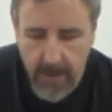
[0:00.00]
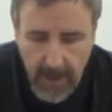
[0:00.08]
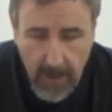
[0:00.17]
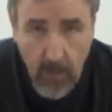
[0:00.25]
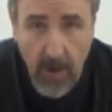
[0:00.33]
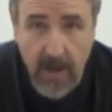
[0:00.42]

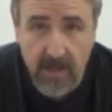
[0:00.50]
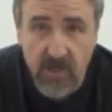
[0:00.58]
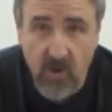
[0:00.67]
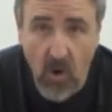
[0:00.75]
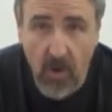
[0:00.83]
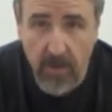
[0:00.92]
And whereas
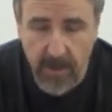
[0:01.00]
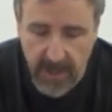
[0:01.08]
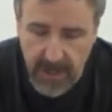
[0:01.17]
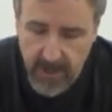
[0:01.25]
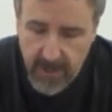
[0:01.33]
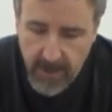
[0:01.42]

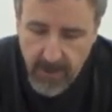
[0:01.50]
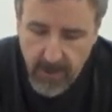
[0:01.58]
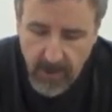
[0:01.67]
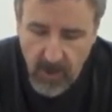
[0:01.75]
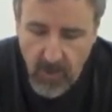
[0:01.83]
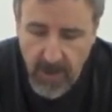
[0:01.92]
normally
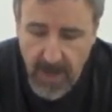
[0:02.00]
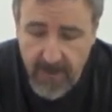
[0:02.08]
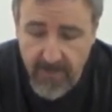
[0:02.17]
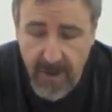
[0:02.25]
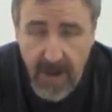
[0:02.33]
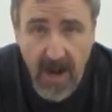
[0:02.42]
you would
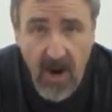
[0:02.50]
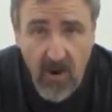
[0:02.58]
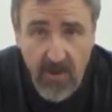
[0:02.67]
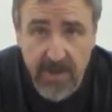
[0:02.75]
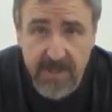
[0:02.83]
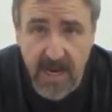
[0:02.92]
have
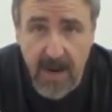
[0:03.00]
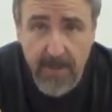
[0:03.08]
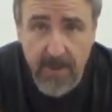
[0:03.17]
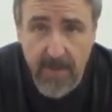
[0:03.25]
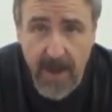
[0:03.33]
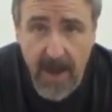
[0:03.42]
air in the top
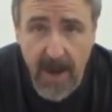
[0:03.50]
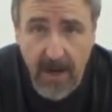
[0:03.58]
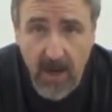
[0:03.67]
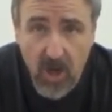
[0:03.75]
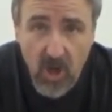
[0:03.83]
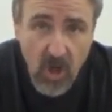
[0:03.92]
of the
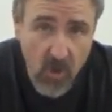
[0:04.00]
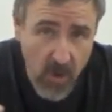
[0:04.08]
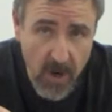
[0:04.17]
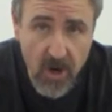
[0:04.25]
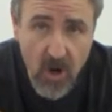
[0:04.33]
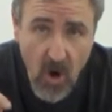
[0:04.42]
bag, you
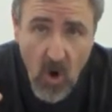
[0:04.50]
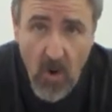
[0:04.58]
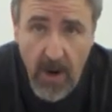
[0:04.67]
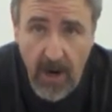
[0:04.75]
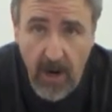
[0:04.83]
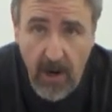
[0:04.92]
want no
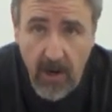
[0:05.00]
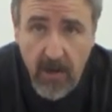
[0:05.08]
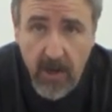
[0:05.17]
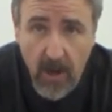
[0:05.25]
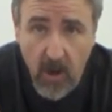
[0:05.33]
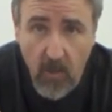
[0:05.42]

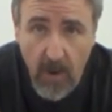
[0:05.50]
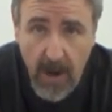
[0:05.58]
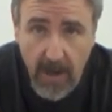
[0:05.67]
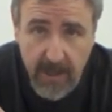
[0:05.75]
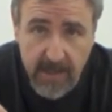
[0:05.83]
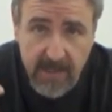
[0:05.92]
air
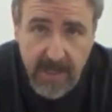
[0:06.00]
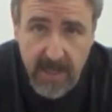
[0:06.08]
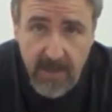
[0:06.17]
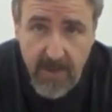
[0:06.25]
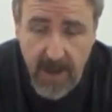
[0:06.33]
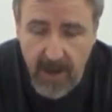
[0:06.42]
around
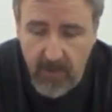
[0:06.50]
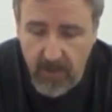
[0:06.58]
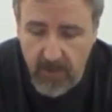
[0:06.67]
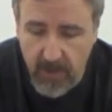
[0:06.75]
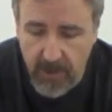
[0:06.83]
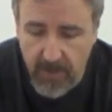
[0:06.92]
inside the bag
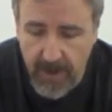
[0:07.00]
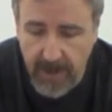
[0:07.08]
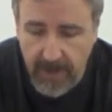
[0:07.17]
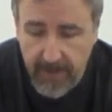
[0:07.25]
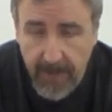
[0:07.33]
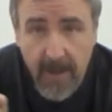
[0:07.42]
with the breather
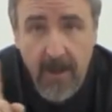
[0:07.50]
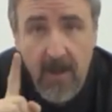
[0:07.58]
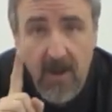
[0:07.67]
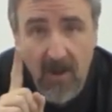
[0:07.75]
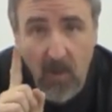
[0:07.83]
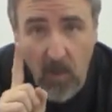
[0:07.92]
bag.
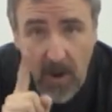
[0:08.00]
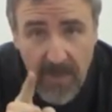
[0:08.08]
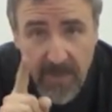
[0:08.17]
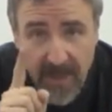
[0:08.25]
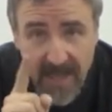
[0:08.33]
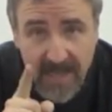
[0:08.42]

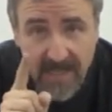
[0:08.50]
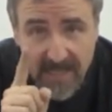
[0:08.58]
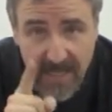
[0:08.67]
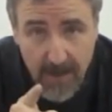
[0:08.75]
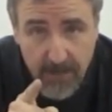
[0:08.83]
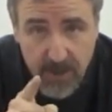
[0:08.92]
With the
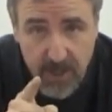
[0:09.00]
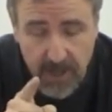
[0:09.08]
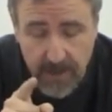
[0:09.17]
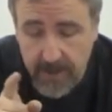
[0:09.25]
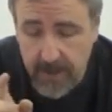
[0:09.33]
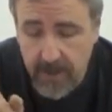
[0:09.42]

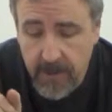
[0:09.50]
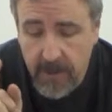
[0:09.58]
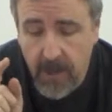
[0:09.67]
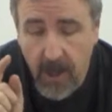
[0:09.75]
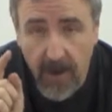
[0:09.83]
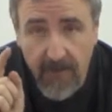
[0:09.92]
exception
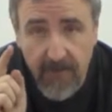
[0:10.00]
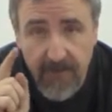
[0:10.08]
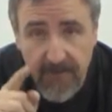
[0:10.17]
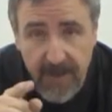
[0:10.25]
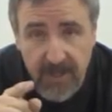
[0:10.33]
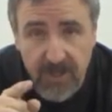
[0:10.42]
of
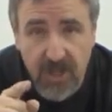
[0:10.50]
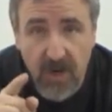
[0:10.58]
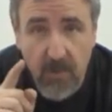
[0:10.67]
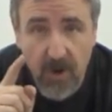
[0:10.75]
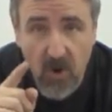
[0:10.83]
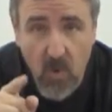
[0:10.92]
fish
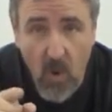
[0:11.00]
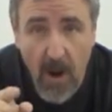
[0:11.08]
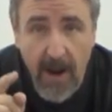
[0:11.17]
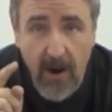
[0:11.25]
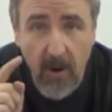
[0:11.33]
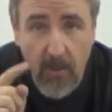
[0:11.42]
that
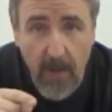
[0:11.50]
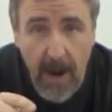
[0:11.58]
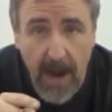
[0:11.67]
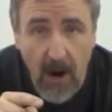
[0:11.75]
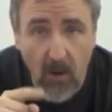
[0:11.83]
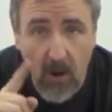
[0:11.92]
require
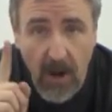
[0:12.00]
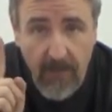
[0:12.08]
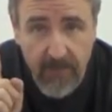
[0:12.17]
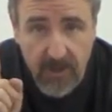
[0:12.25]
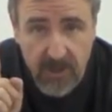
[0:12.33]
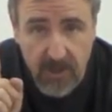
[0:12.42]
air
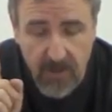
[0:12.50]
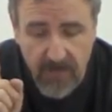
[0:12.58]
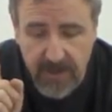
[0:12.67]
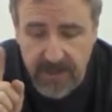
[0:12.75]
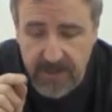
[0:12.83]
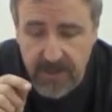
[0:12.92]
off the
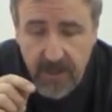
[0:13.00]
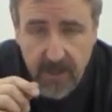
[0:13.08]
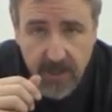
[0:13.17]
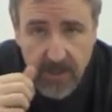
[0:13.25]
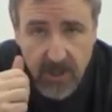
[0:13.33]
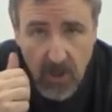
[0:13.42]
surface.
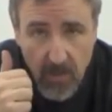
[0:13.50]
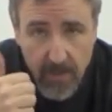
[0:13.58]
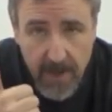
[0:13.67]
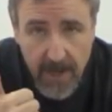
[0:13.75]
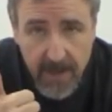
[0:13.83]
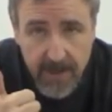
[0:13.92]
So
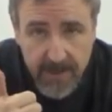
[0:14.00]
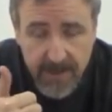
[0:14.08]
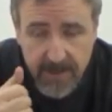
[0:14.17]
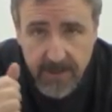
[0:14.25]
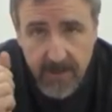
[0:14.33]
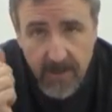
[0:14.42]

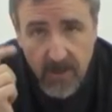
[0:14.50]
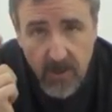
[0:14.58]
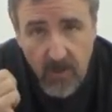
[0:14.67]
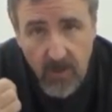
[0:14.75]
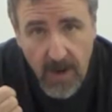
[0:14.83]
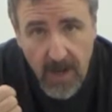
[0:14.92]
bettas,
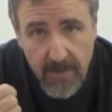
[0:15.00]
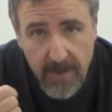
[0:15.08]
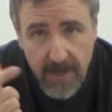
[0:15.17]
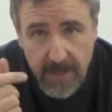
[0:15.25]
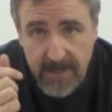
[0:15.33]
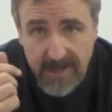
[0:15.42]

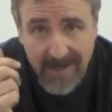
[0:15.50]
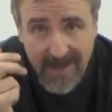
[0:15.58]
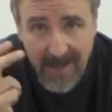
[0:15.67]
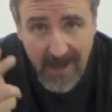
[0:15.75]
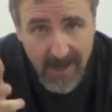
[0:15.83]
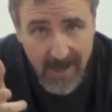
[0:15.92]
gouramis,
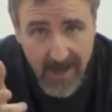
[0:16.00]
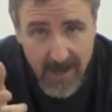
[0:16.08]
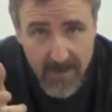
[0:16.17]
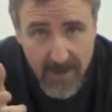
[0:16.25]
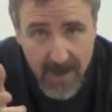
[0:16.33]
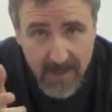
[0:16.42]
any
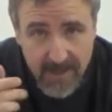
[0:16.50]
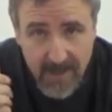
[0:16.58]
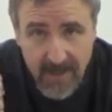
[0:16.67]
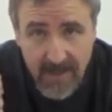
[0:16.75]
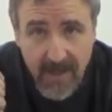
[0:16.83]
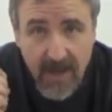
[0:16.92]

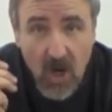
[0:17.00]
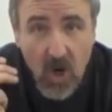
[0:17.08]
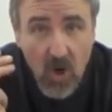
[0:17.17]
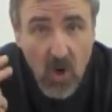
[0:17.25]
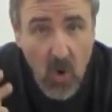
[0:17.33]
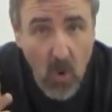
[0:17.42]
anabanted,
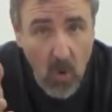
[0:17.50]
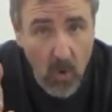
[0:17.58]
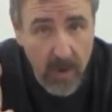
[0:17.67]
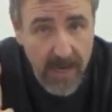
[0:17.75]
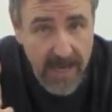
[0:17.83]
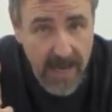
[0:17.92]

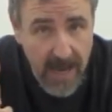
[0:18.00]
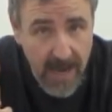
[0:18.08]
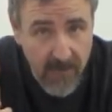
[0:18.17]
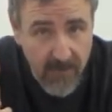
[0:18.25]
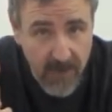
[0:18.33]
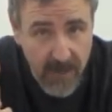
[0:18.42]
cory
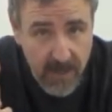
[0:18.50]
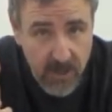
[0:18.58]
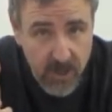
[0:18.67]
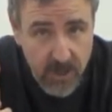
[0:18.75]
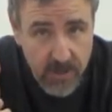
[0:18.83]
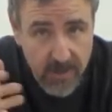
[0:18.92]

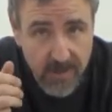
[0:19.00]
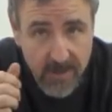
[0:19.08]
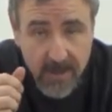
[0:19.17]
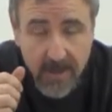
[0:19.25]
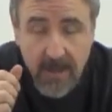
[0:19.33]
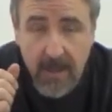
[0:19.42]
catfish,
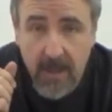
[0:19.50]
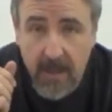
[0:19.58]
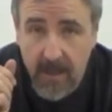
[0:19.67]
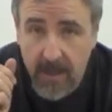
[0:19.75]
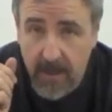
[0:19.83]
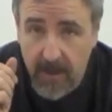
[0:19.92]

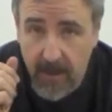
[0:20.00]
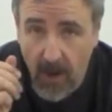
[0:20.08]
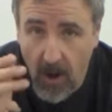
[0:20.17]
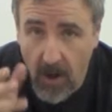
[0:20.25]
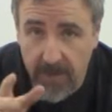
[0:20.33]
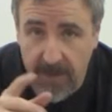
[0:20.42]

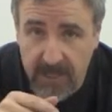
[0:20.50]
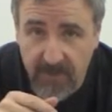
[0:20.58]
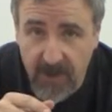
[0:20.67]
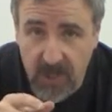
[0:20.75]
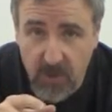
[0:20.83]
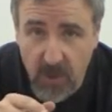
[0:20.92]
all these
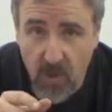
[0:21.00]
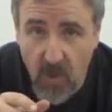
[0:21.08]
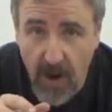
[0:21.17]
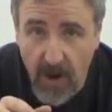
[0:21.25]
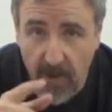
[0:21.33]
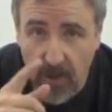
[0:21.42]
fish
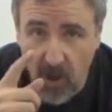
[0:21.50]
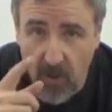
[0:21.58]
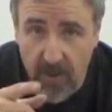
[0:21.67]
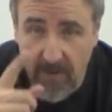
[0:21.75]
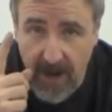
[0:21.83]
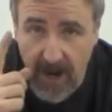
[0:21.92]
require a
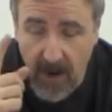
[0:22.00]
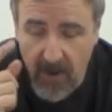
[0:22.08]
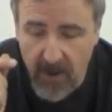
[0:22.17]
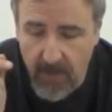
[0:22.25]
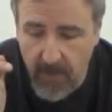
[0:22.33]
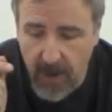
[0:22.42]
little bit of air
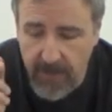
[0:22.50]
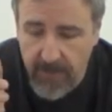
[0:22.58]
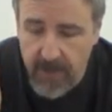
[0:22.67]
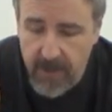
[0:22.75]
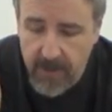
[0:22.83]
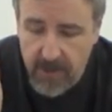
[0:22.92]
in their
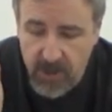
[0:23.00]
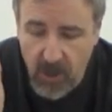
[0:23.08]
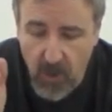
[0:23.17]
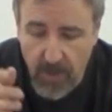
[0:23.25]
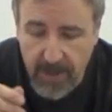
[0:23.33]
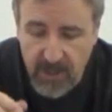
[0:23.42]
breath, so
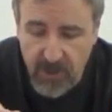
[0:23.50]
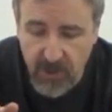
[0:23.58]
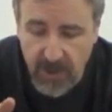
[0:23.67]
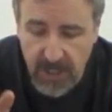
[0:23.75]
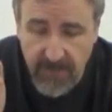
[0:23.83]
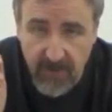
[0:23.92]
you want to make sure
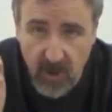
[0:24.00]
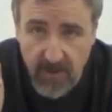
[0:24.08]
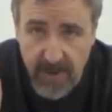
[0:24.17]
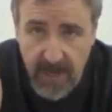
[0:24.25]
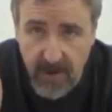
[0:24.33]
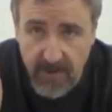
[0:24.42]
you leave a little
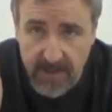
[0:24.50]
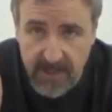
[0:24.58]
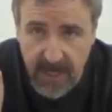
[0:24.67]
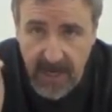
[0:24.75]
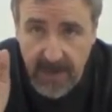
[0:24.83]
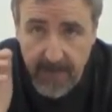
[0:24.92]
bit of air
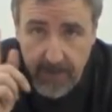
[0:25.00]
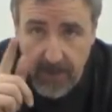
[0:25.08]
inside.